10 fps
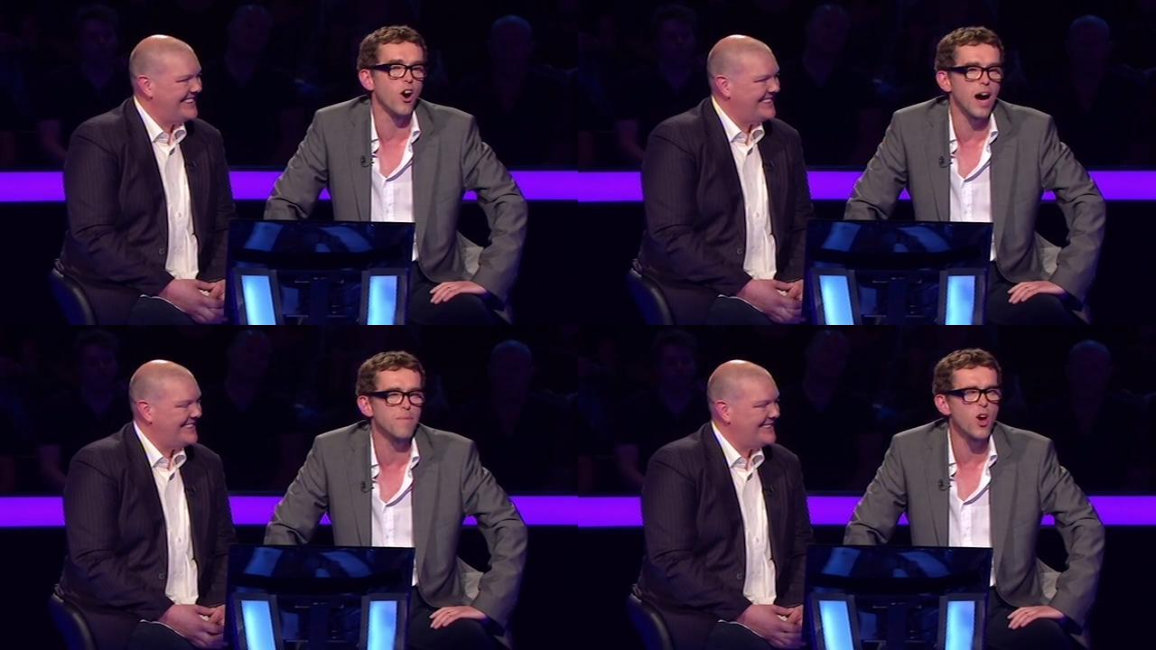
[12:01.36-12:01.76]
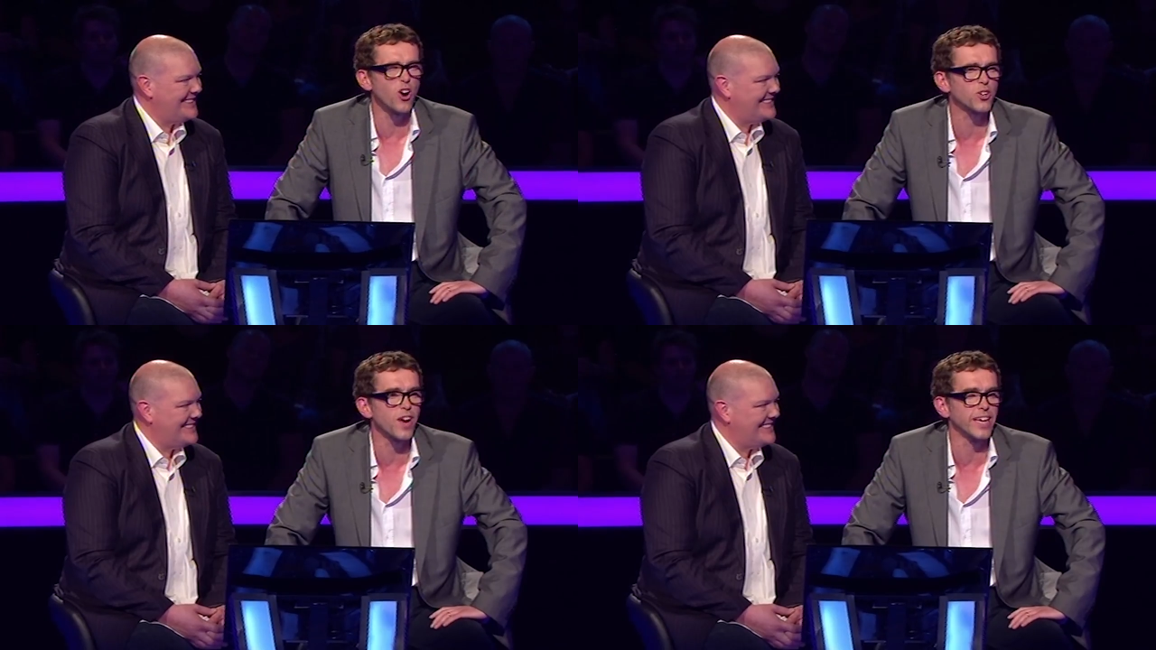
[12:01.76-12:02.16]
Speaker 1: not. I'm
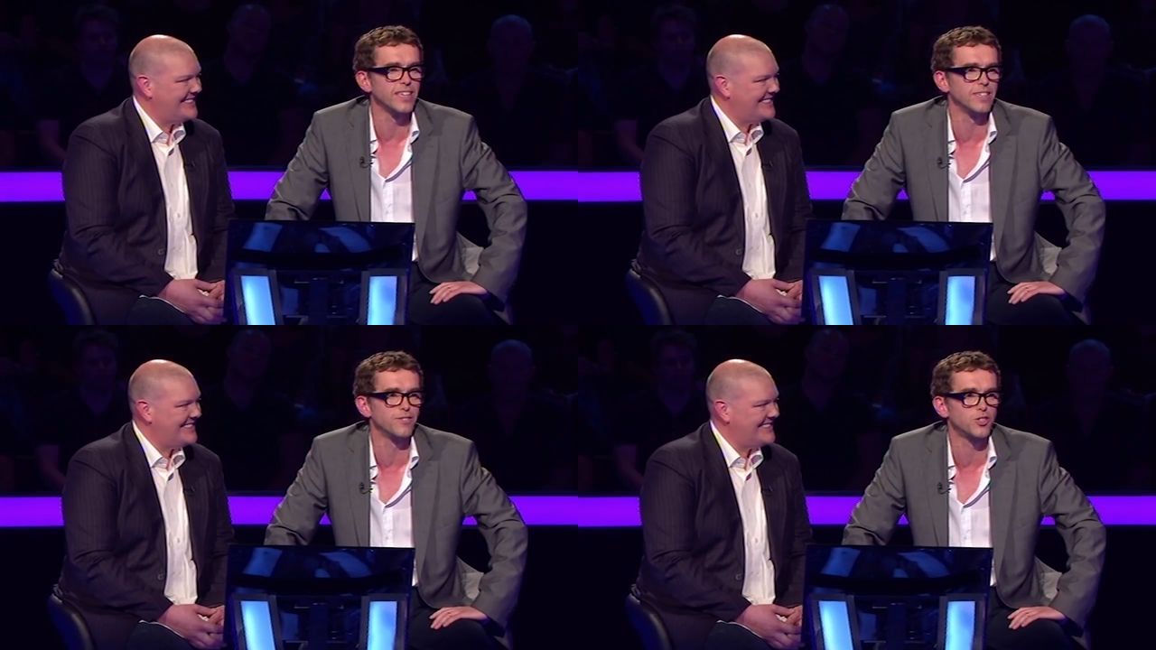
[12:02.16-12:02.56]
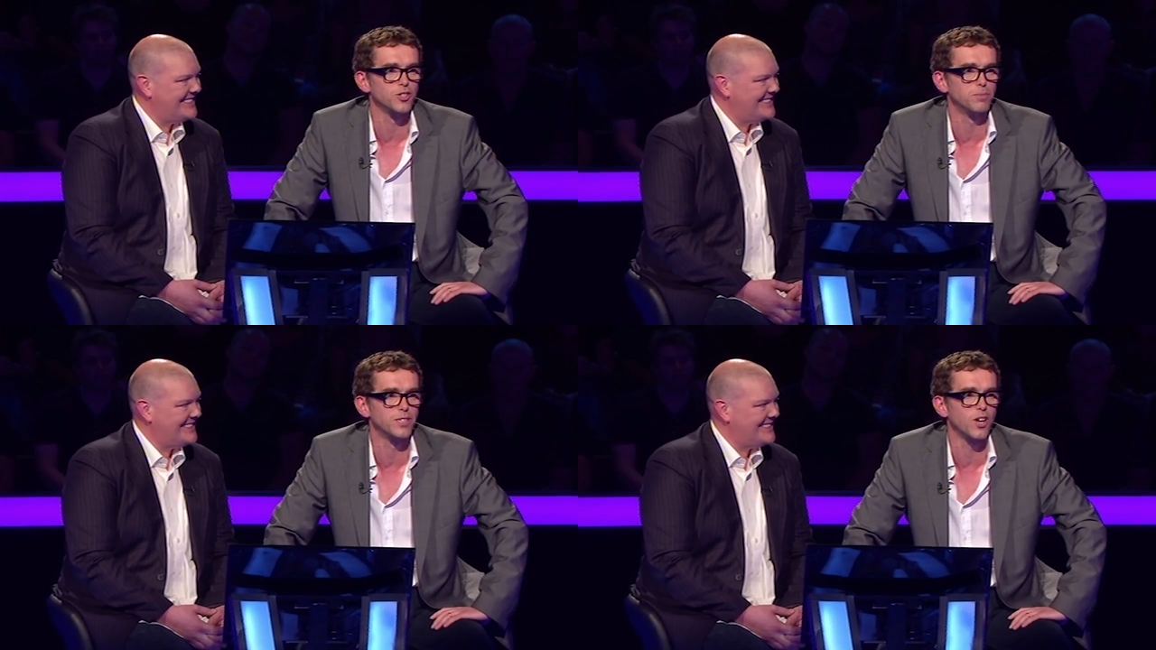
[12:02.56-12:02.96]
not great, if the
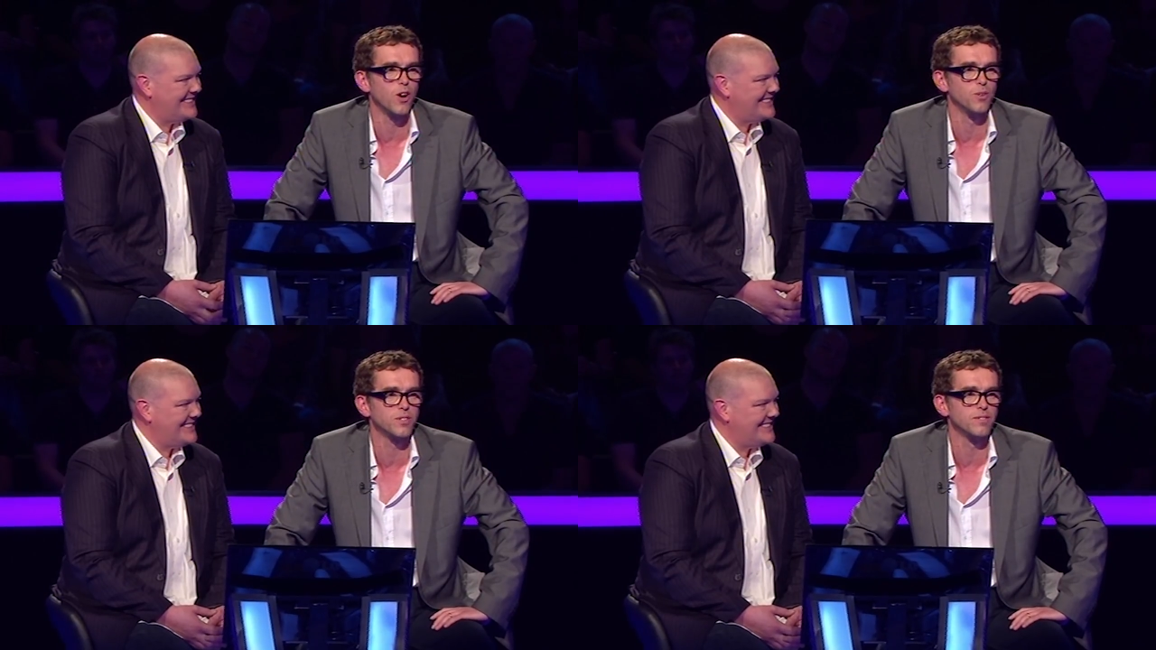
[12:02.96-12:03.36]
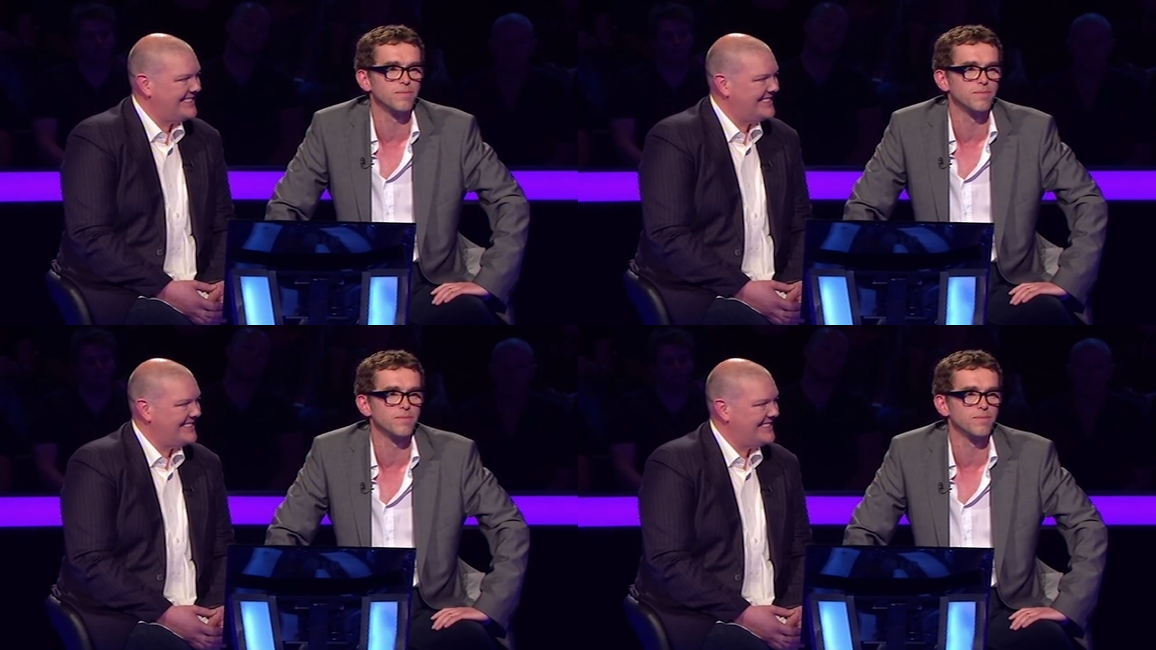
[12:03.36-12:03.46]
truth be told.